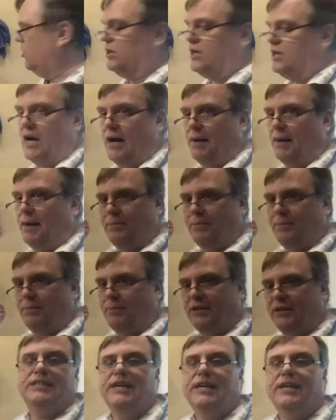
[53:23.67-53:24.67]
copies C.
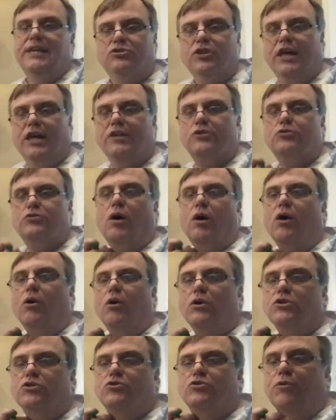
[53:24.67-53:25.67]
So that's why I always
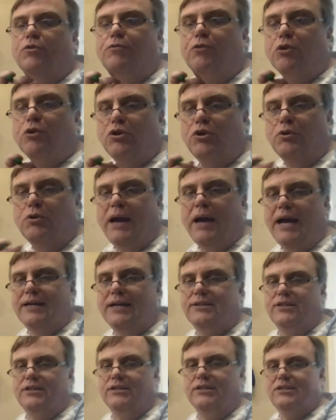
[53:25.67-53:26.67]
refer you back to
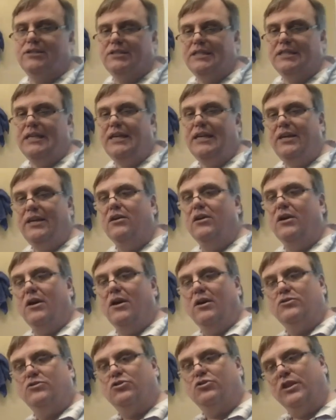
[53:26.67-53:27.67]
C,
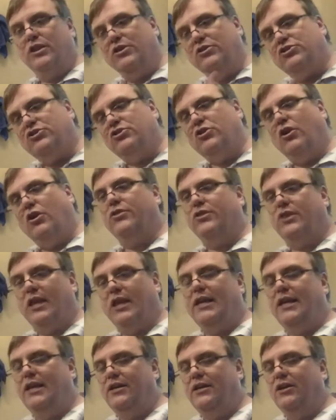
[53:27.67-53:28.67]
so that you start thinking
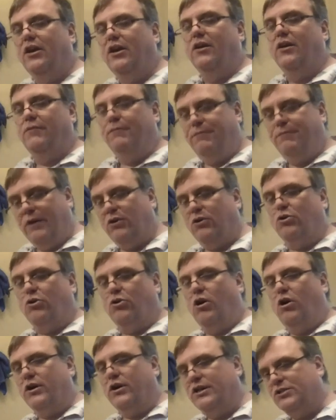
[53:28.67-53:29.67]
Verilog
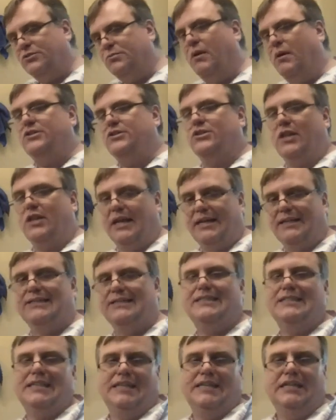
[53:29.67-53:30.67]
is much like C,
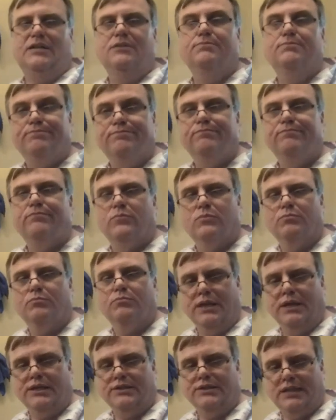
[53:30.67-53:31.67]

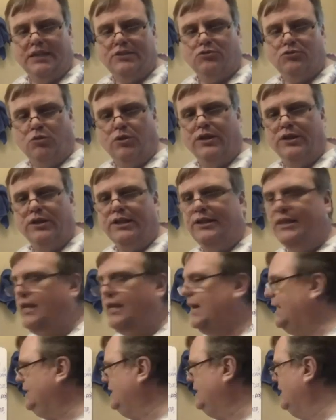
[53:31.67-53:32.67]
because that's really the
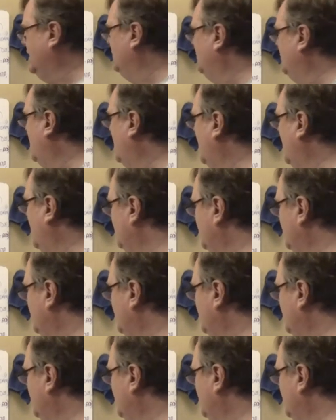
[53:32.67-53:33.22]
idea behind it.